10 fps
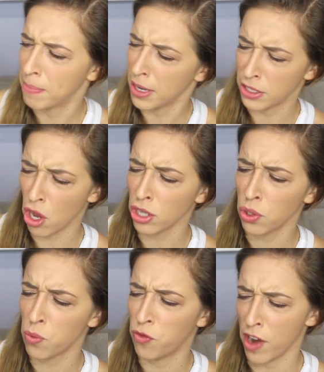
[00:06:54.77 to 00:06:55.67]
but it's
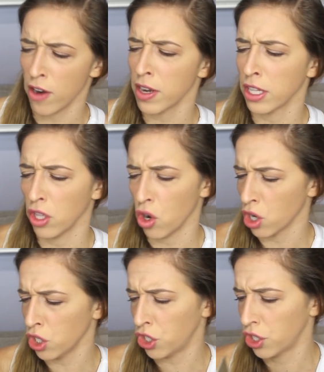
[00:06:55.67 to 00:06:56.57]
also very
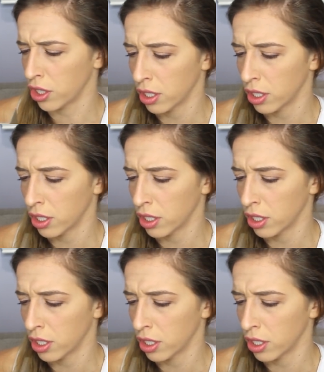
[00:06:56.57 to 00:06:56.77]
large.